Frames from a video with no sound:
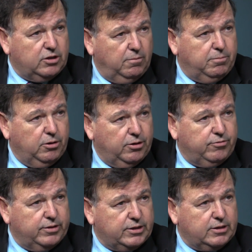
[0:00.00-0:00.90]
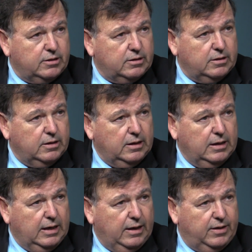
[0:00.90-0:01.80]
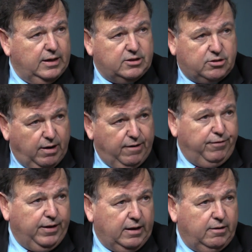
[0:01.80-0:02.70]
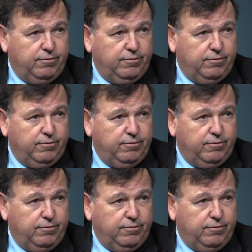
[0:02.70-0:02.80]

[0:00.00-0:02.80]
are put at risk. And there is graphic